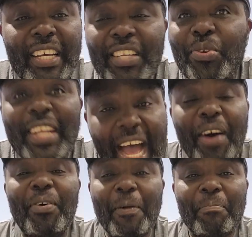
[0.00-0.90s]
So
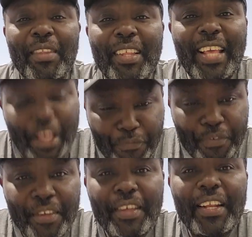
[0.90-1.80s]
now, if,
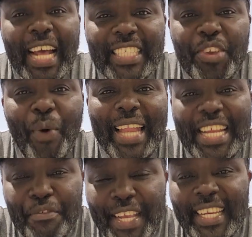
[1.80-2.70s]
let's say you are
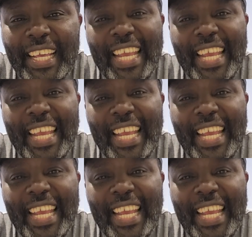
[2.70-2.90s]
living